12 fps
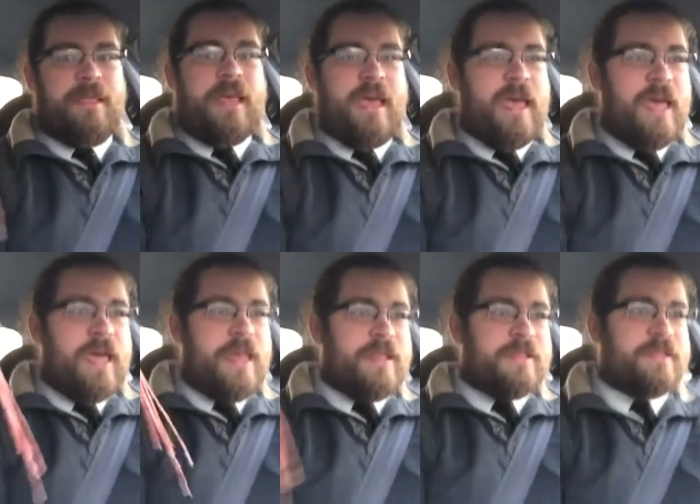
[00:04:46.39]

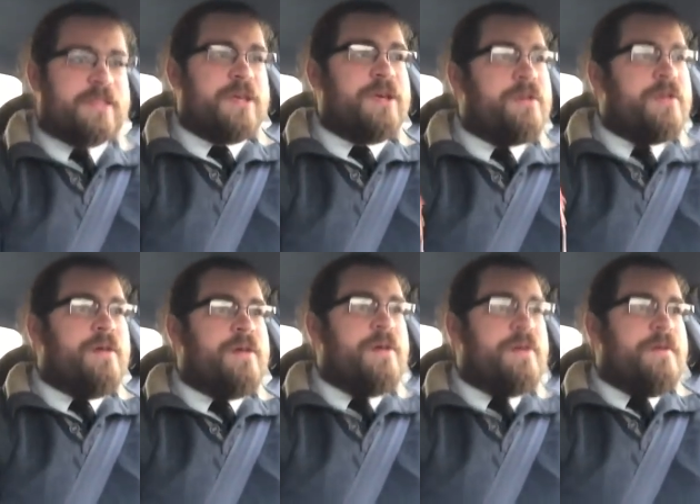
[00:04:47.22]
and
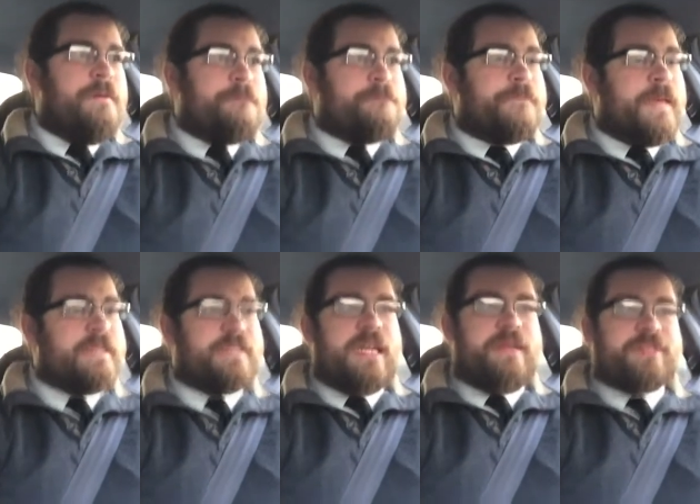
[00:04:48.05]

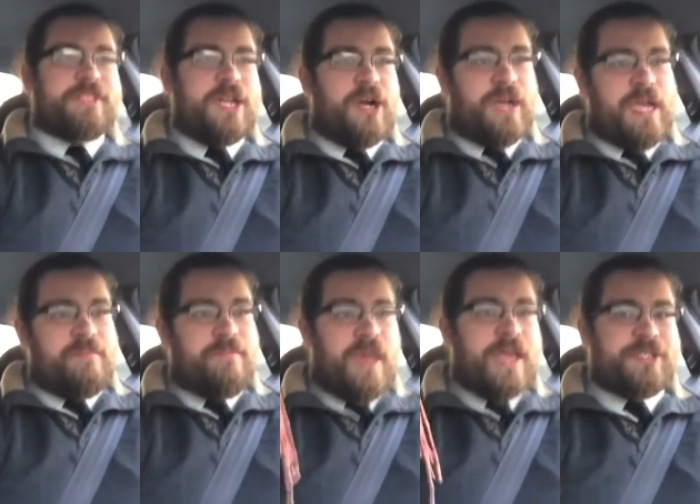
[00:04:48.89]
inside of a star
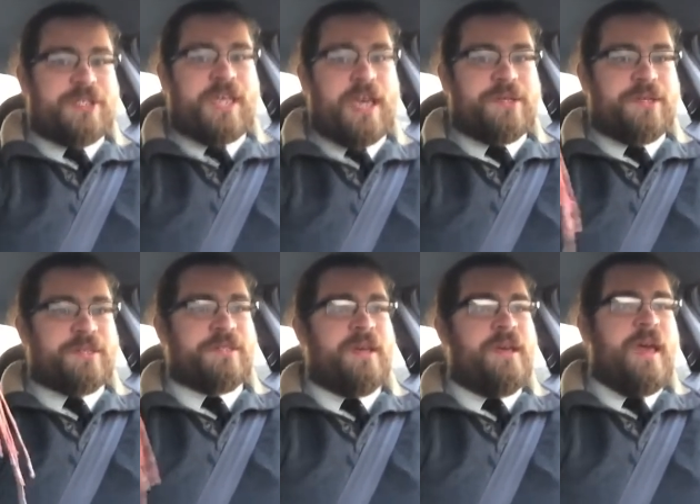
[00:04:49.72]
getting mashed together,
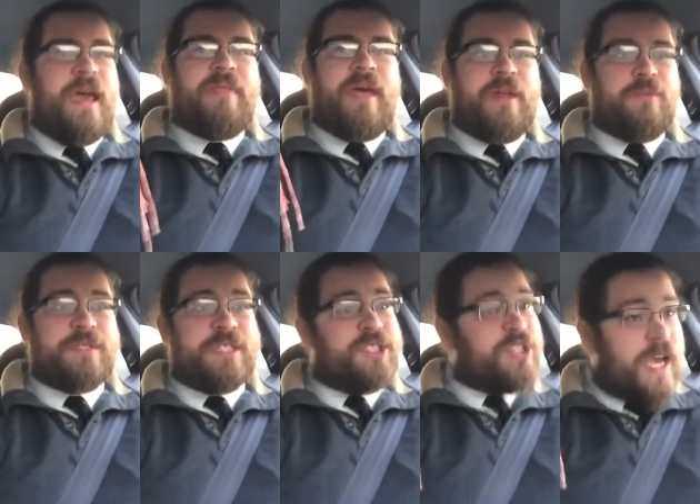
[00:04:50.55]
and then it was
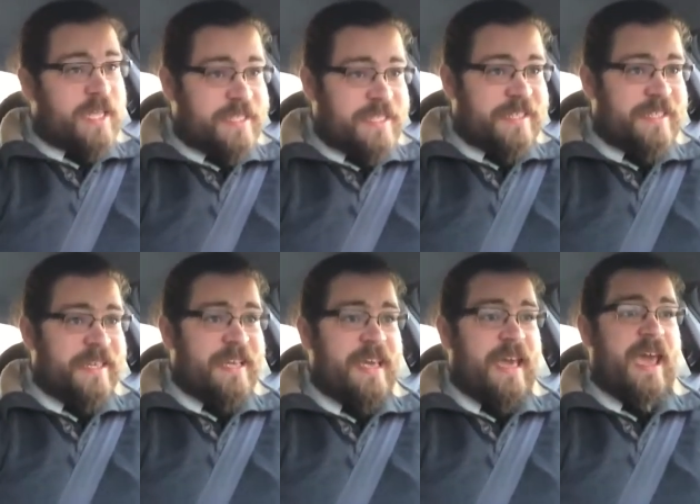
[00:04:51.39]
ejected,
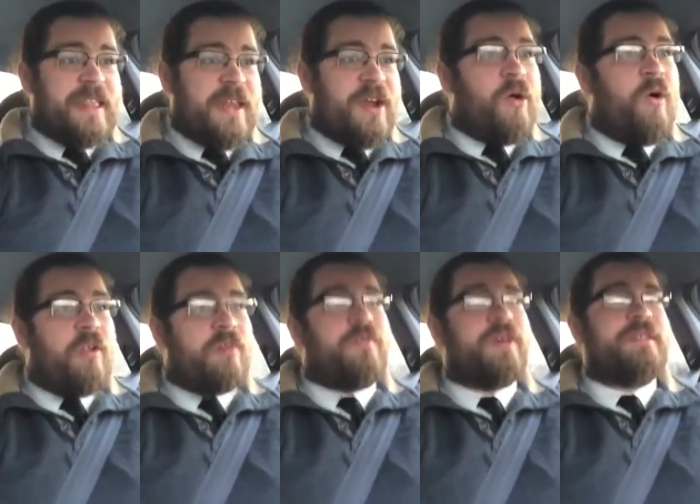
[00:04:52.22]
and then
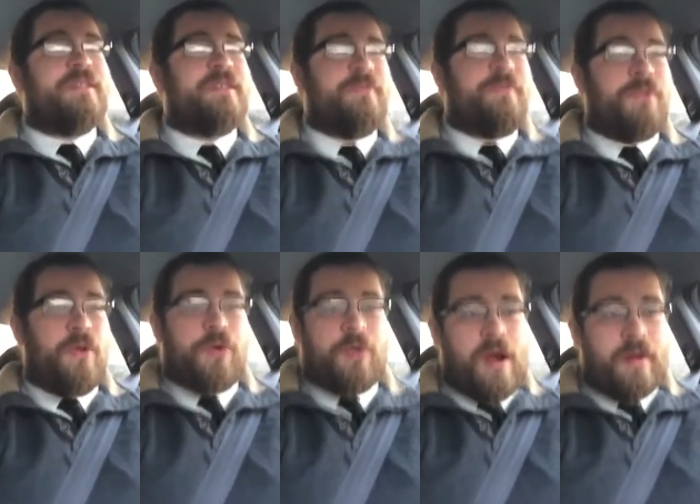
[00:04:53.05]
all of it
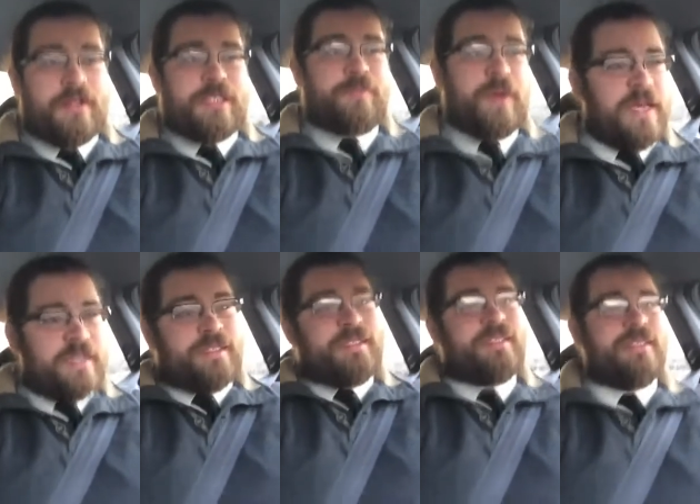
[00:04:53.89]
floating around in
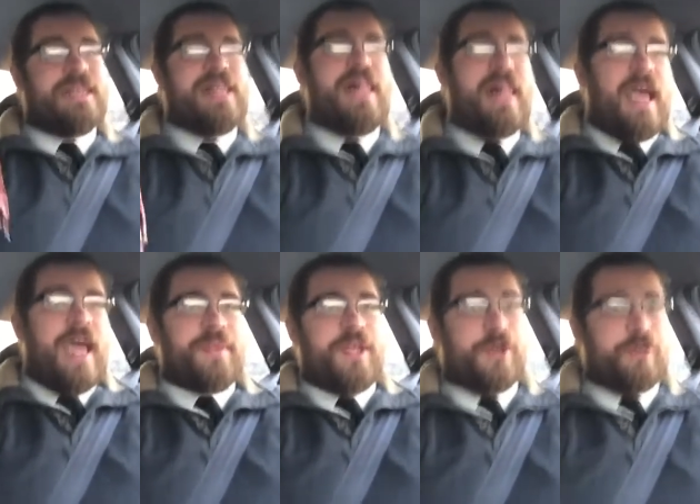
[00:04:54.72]
space,
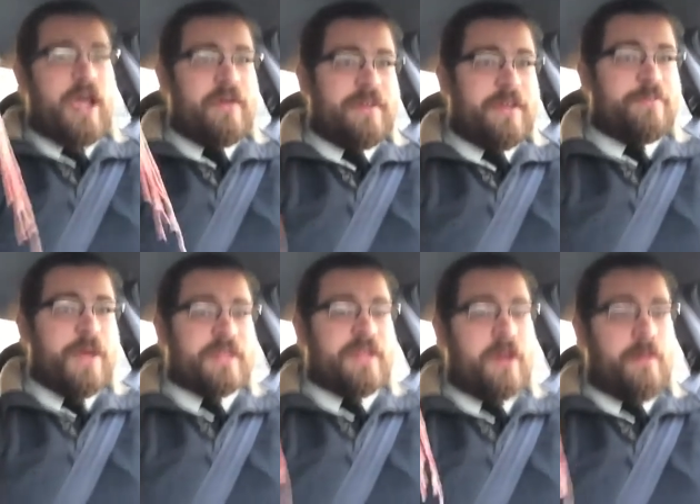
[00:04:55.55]
and then gravity
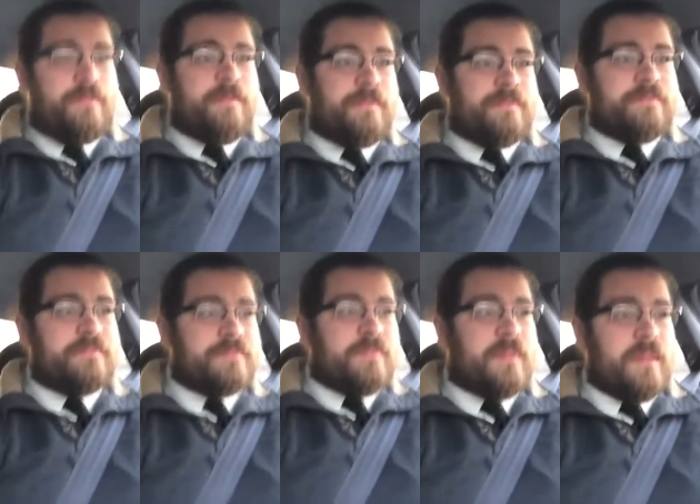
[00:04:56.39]
picked it up,
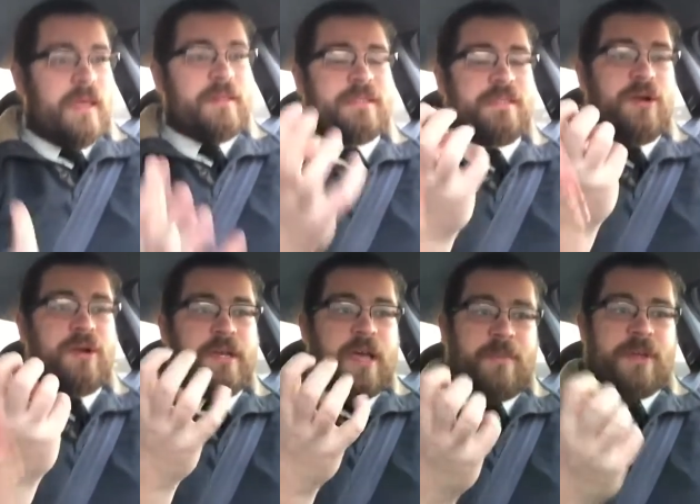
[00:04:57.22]
and it
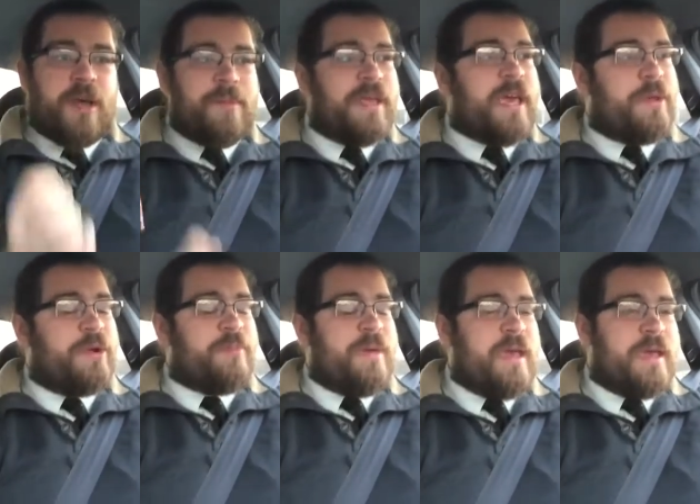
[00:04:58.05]
started coming together
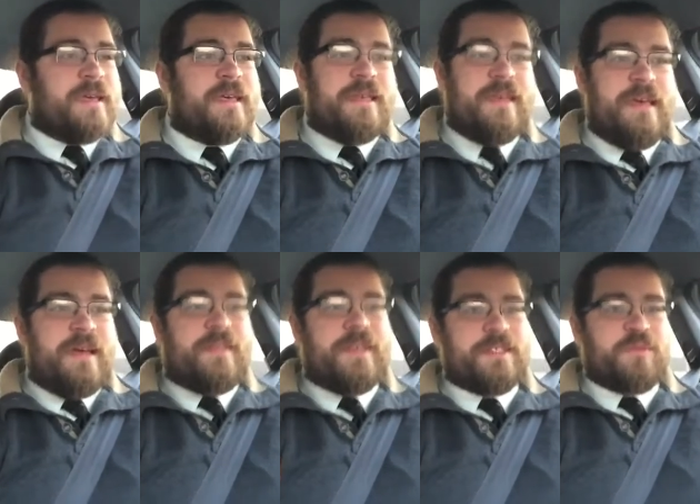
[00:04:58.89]
to make
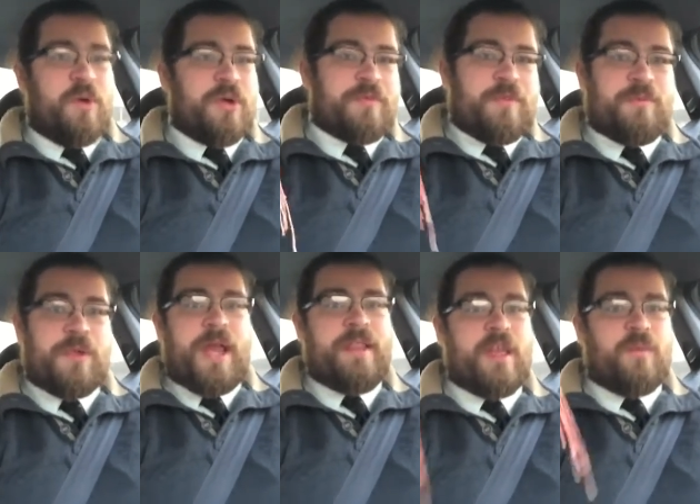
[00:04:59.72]
this wonderful
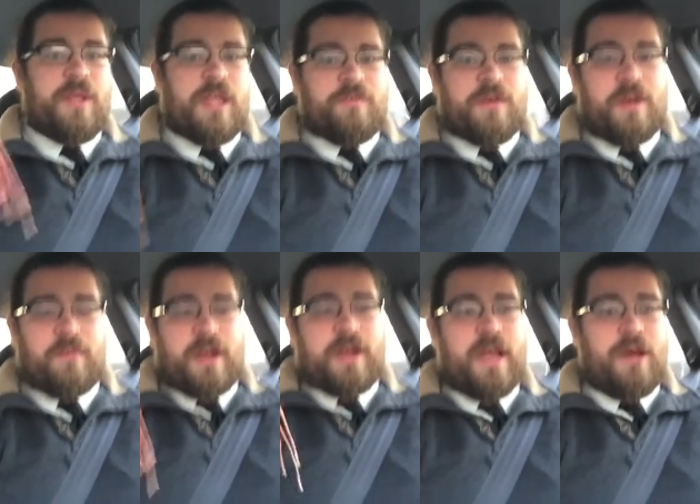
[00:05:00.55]
planet that we live on
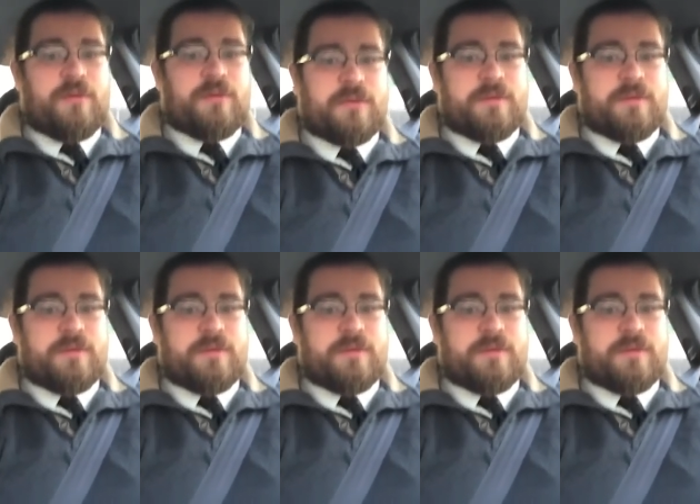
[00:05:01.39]
right now.